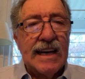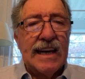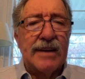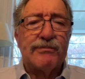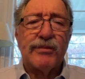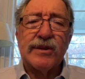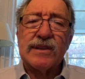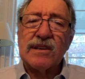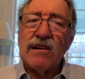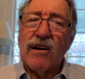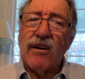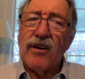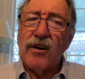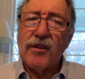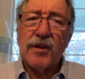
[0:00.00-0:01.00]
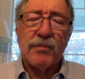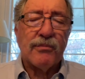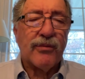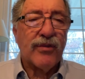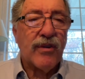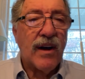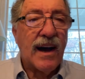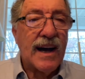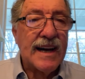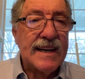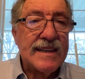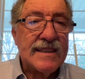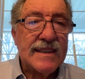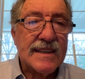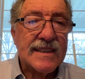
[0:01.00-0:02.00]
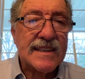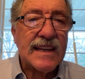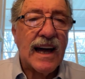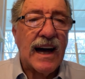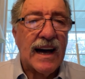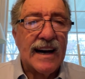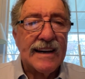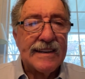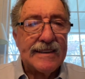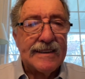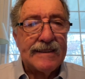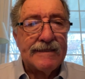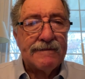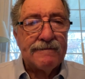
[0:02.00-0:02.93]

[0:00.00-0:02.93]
It puts all the pride aside